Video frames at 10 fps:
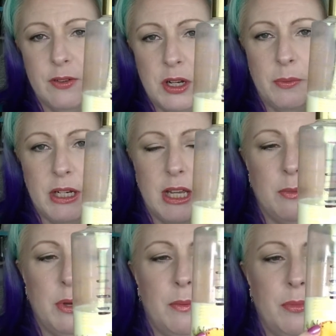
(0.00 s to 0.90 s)
time I take
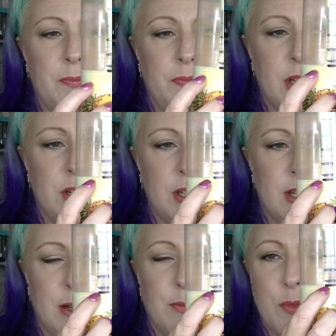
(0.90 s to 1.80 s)
a pump, it just,
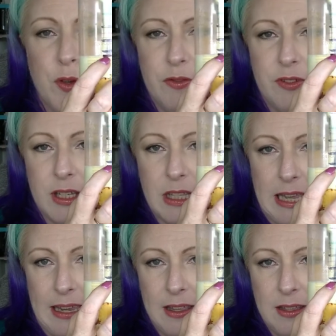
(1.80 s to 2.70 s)
like, moves,
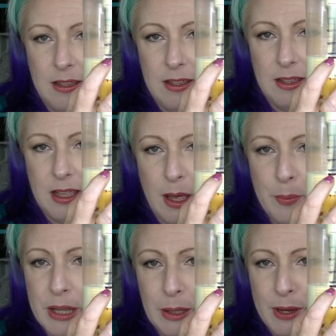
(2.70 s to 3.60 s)
like, a
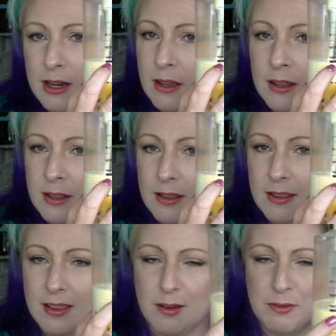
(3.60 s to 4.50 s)
millimeter
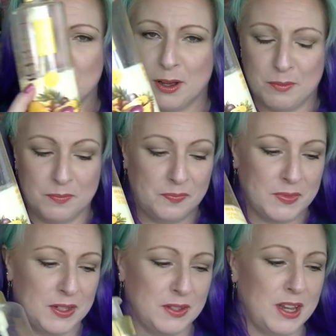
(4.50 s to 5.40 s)
every time,
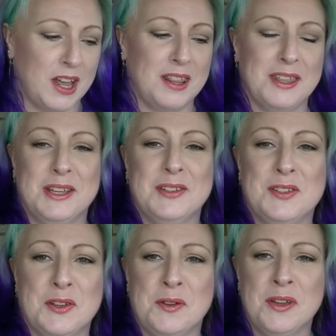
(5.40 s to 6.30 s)
kind of thing.
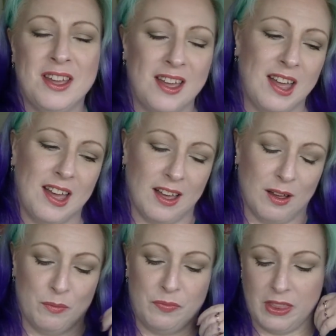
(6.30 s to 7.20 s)
So,
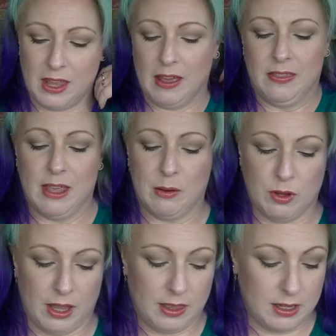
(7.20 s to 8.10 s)
yeah, that will
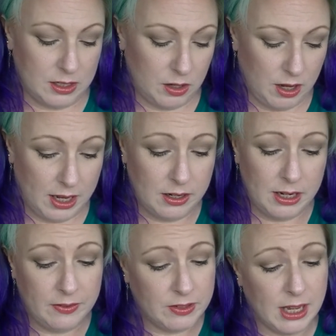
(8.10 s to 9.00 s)
get there. So I don't
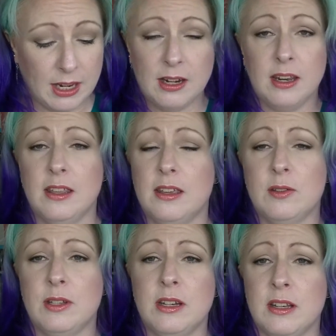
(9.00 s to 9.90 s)
have to add anything
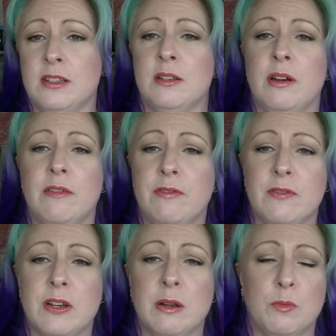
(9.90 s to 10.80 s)
else in. I still have
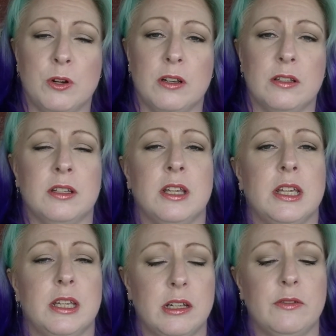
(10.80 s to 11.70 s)
15 products
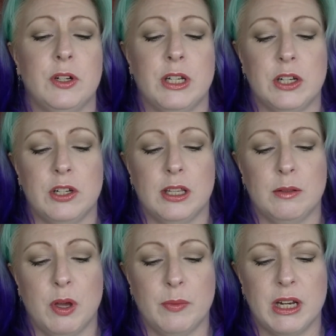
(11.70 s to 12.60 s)
in rotation at the
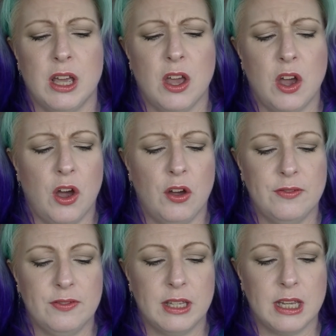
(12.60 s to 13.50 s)
moment.
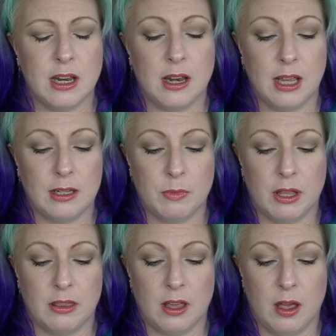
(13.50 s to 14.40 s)
Hopefully next
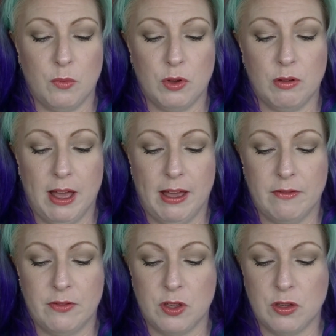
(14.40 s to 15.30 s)
month I will
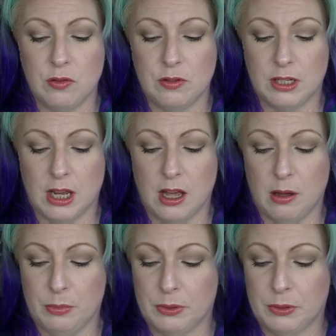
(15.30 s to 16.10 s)
have used up